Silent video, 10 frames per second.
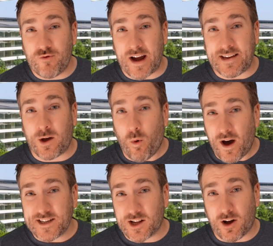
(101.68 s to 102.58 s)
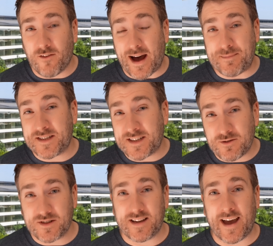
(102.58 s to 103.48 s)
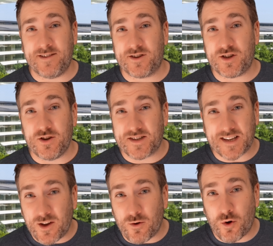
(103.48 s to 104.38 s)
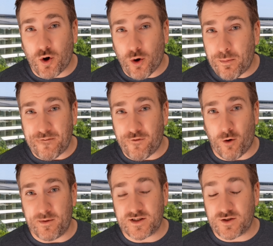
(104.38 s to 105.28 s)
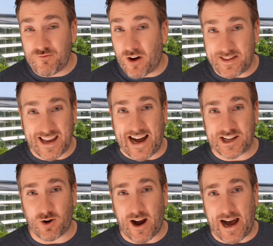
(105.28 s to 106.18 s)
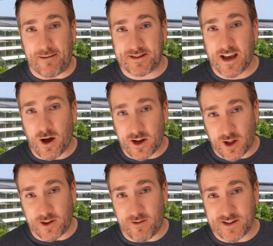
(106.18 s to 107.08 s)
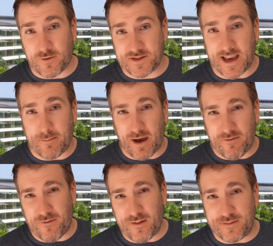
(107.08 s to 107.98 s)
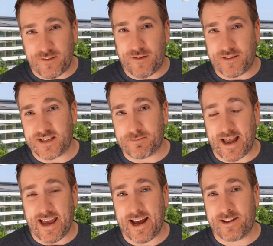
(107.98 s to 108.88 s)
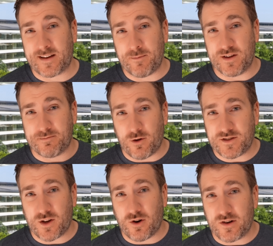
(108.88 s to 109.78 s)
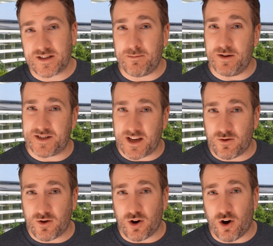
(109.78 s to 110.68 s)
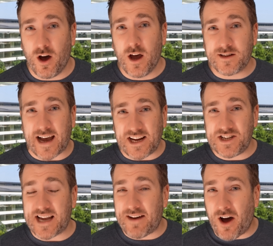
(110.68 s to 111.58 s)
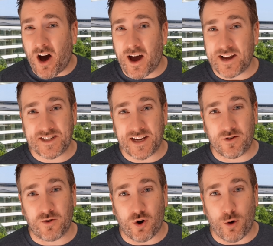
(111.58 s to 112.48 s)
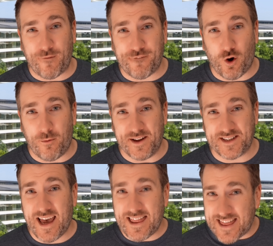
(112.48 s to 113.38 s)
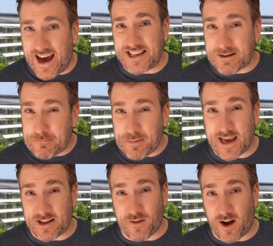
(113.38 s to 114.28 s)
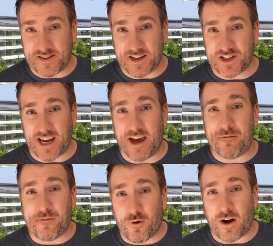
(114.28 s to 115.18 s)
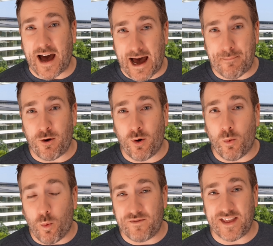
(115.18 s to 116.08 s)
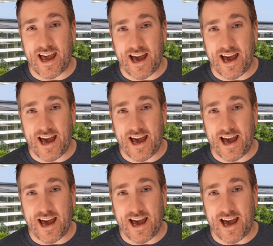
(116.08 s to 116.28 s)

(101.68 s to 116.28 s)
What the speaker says: already, quite a lot of apps still today just use single core performance to run the actual apps. You know, there is obviously a bit of a 50-50 split here. Some use multi-core, some use single core. So actually to have a higher single core performance, that is a big advantage here for Apple with the